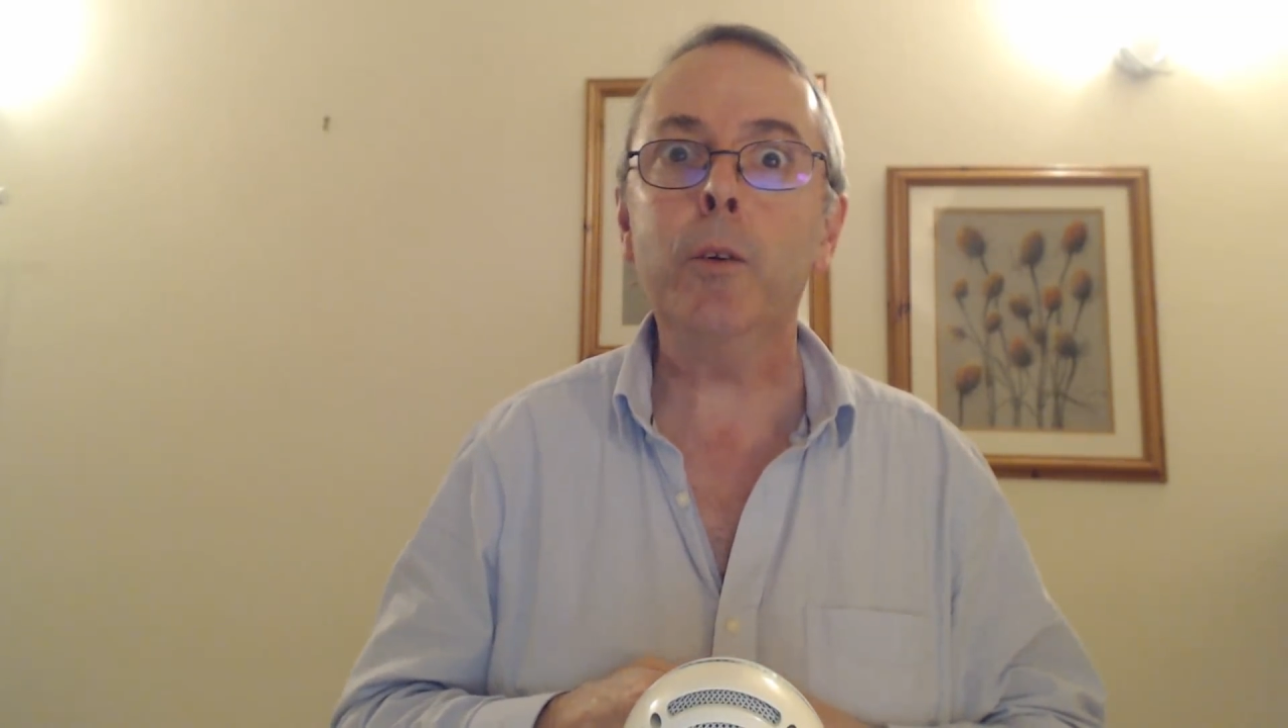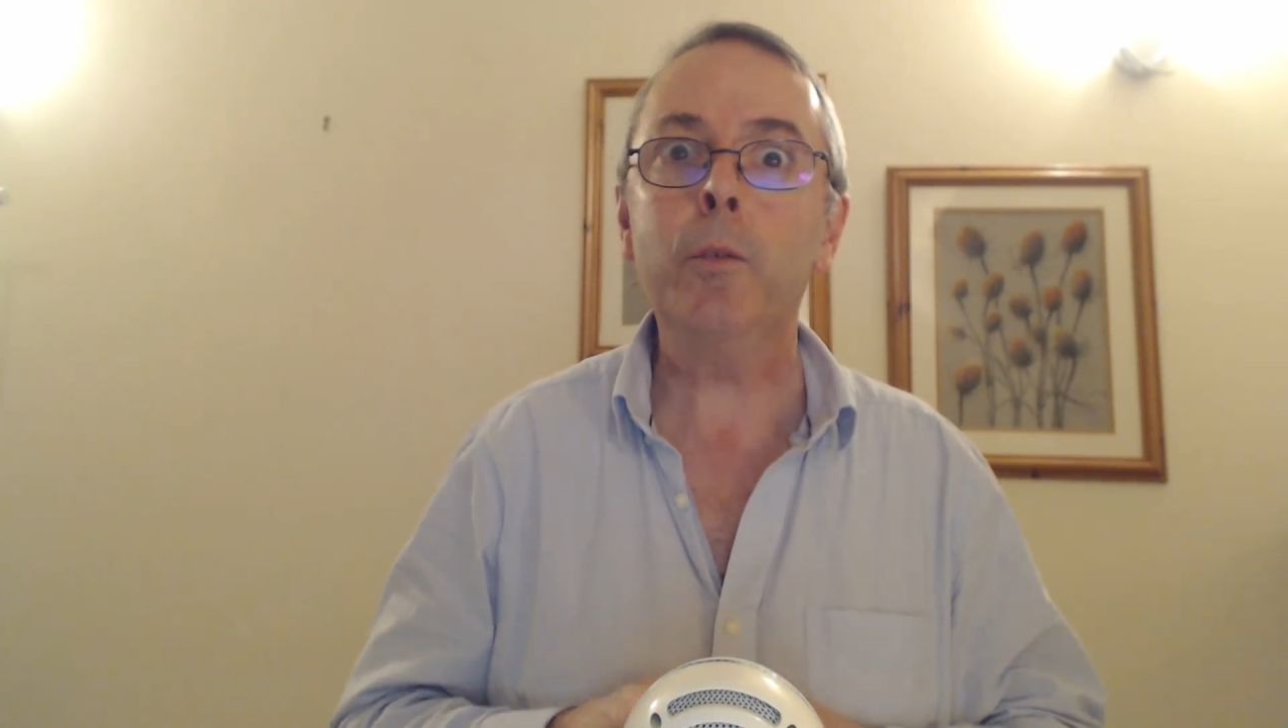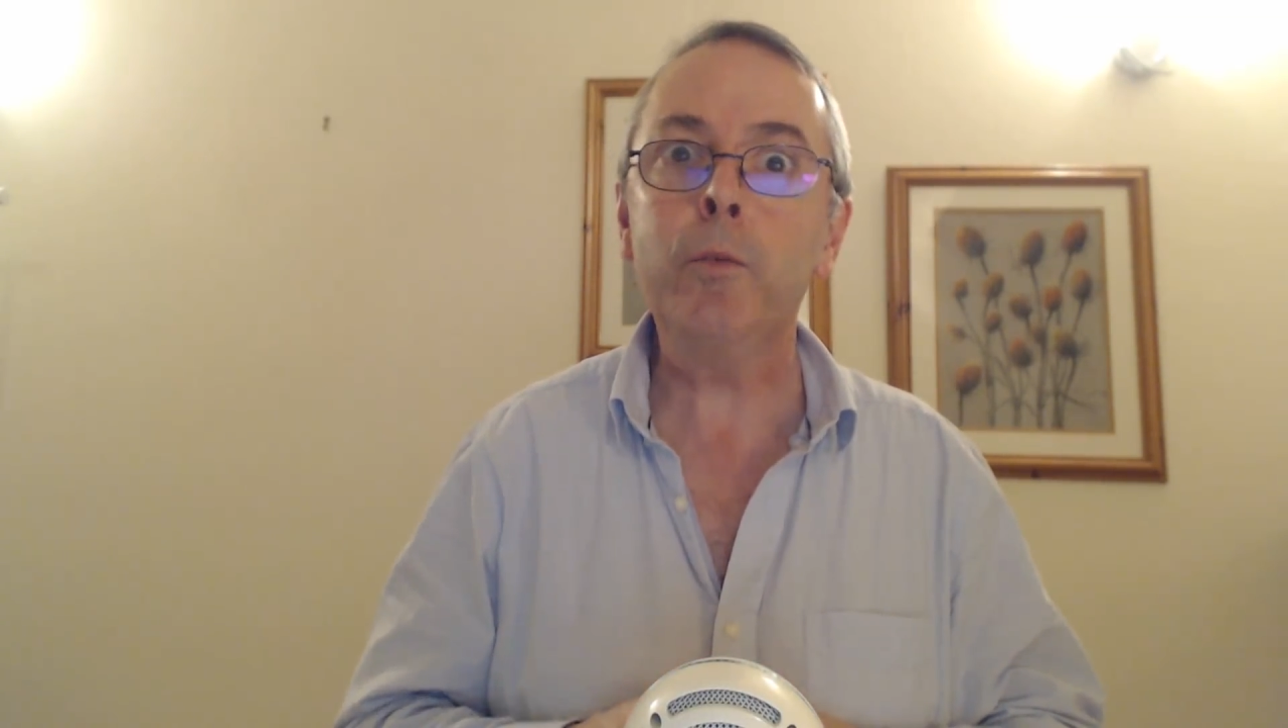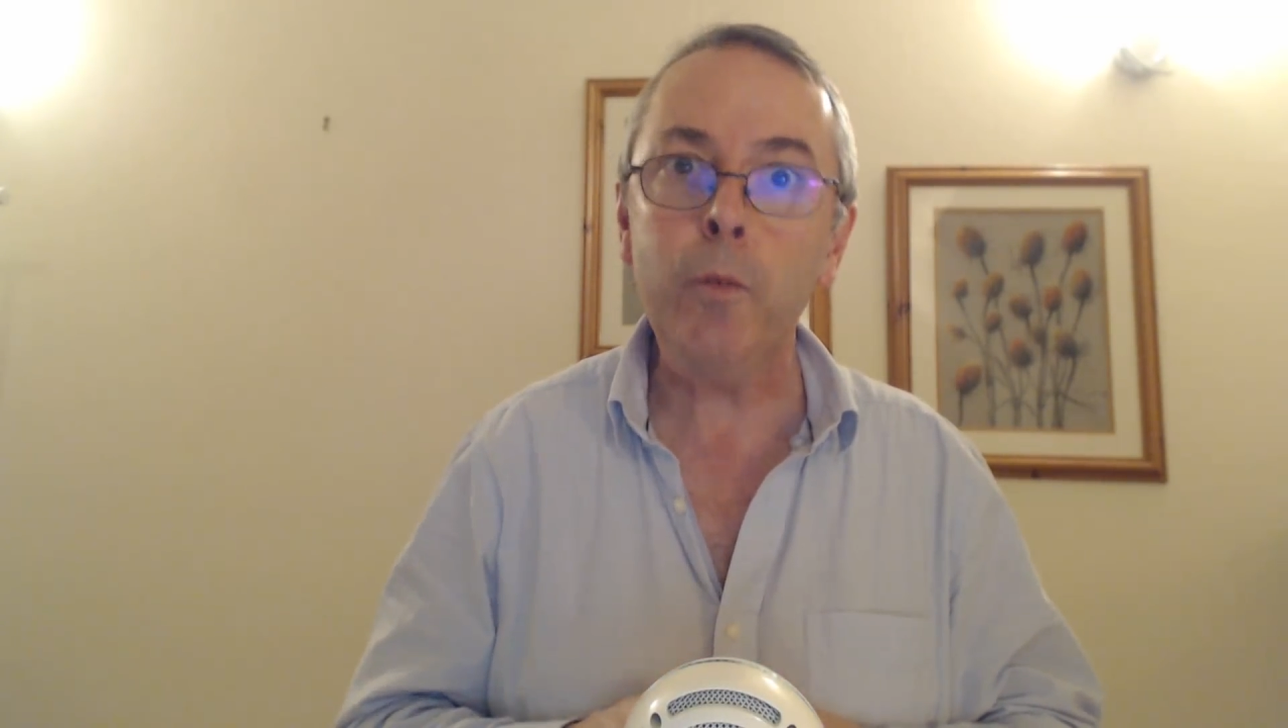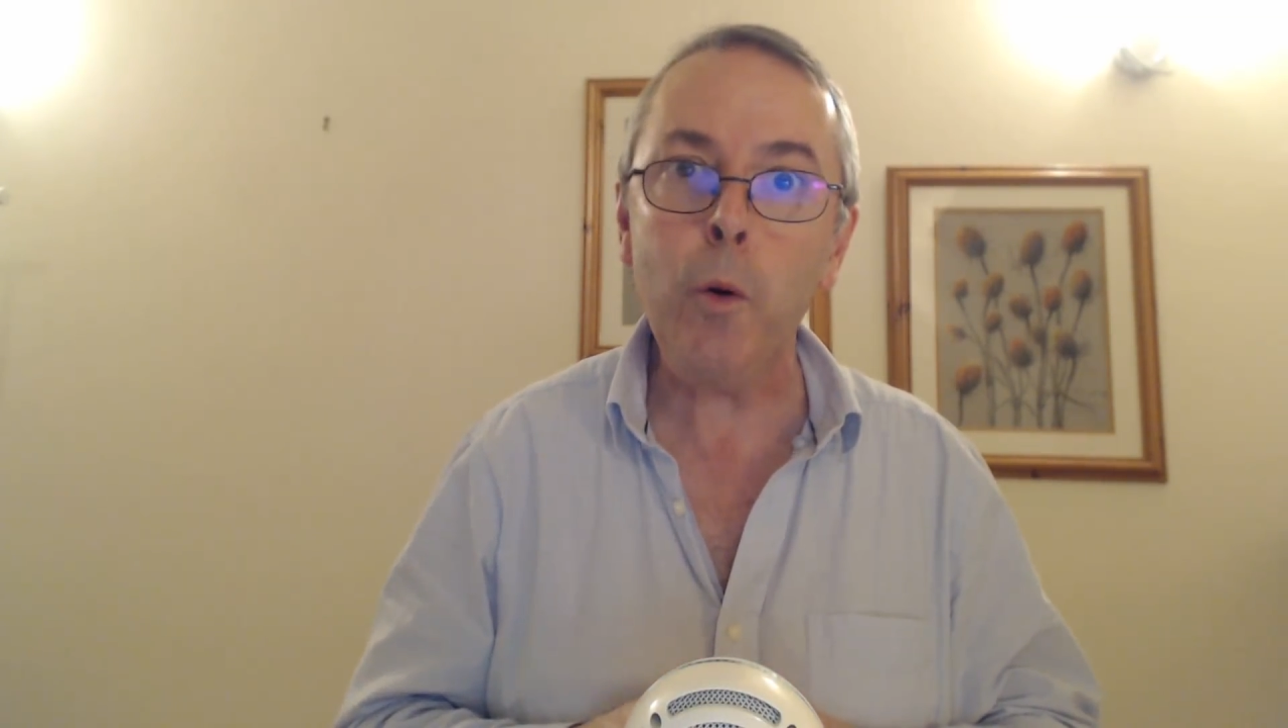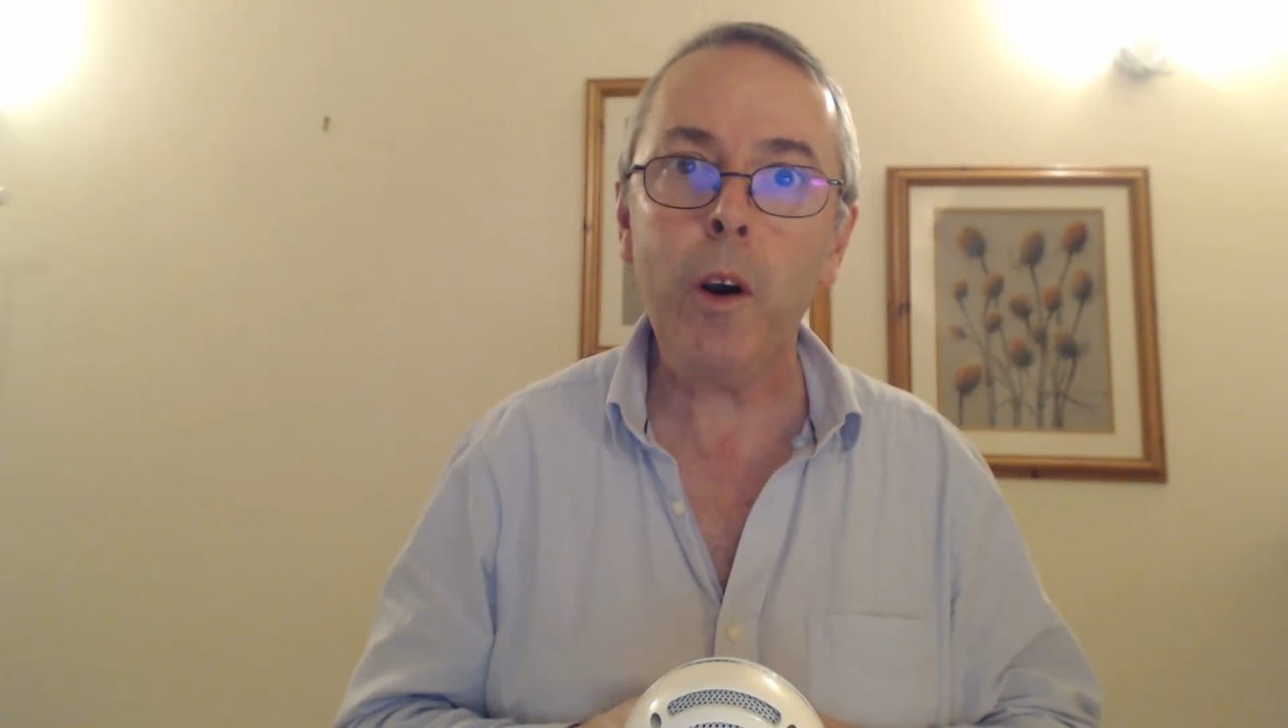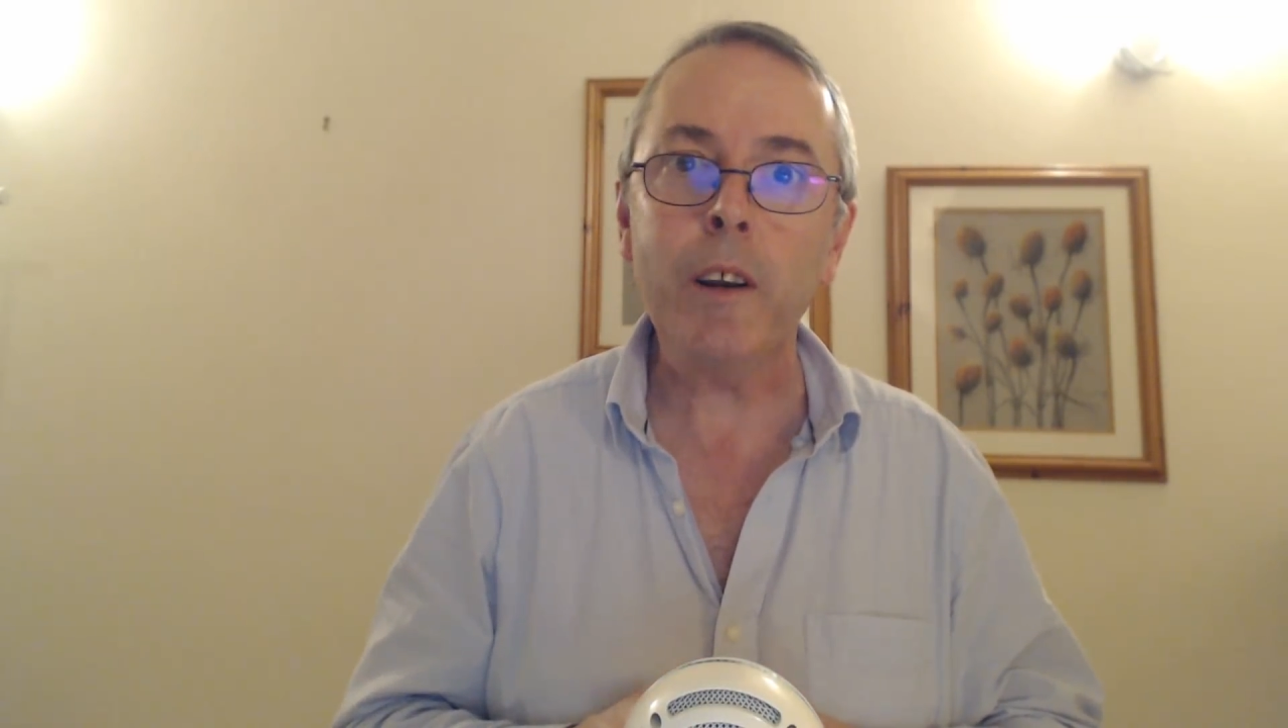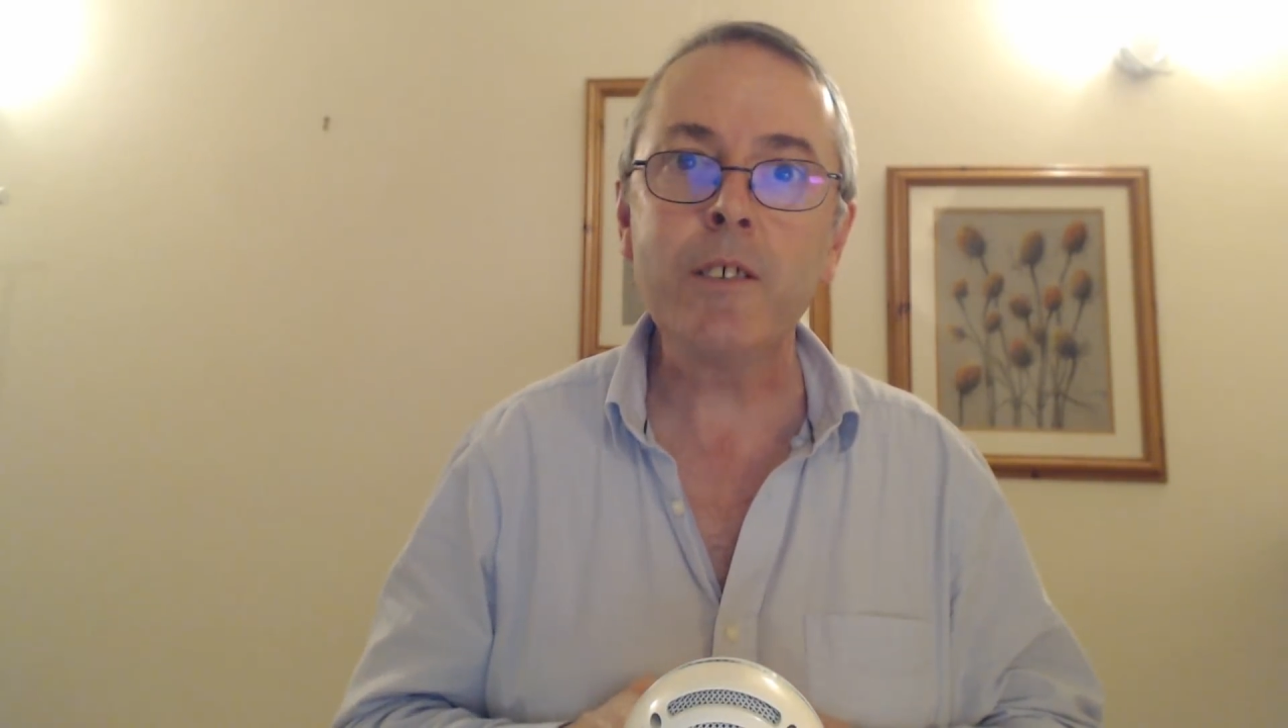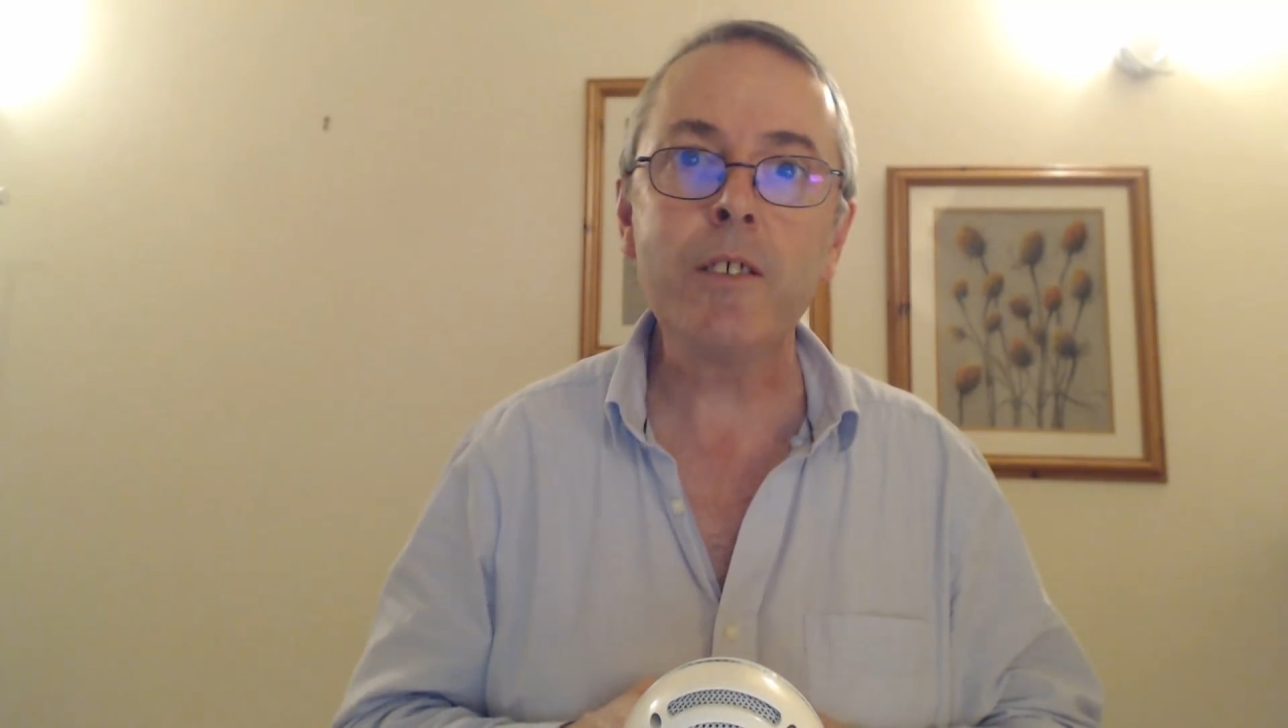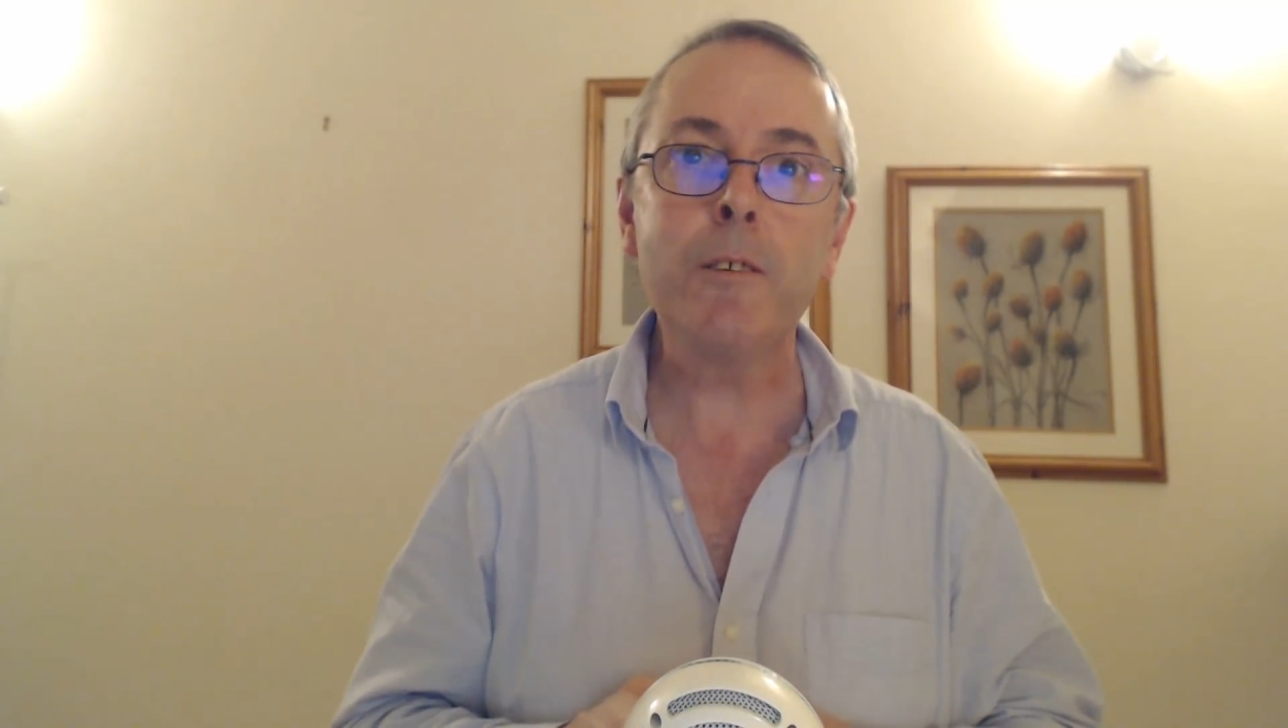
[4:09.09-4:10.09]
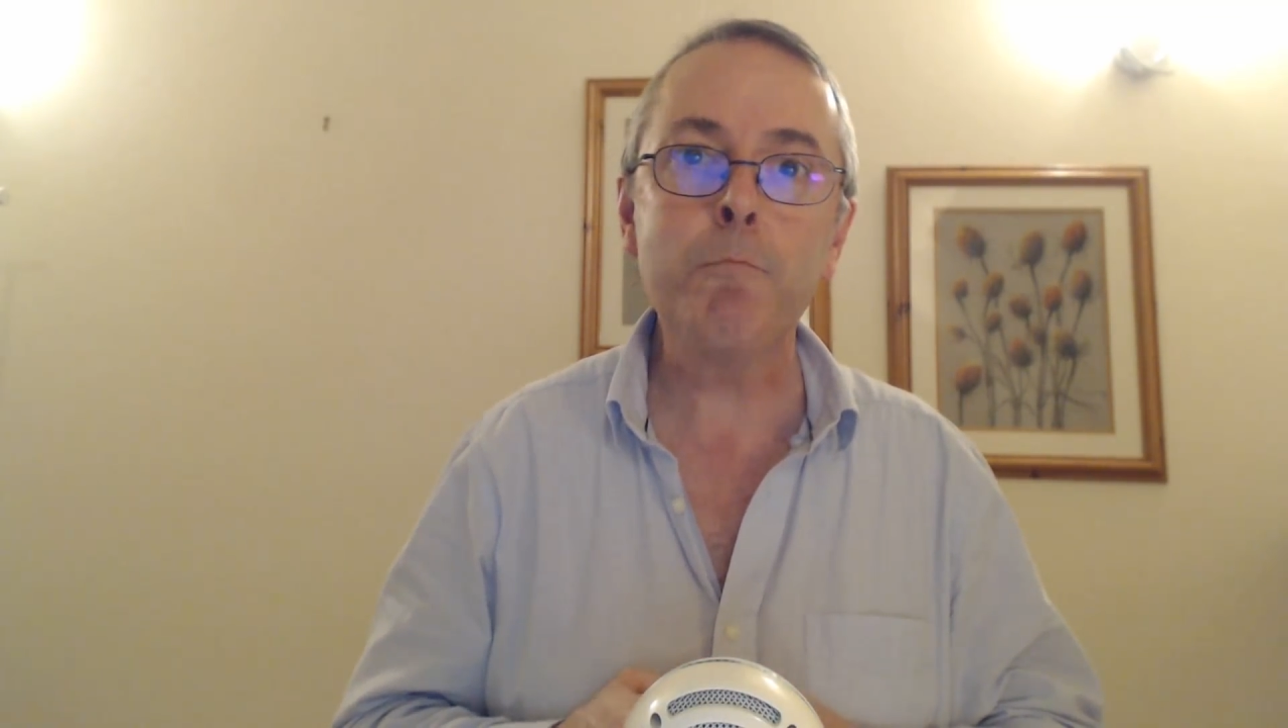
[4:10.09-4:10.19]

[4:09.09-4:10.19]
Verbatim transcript: force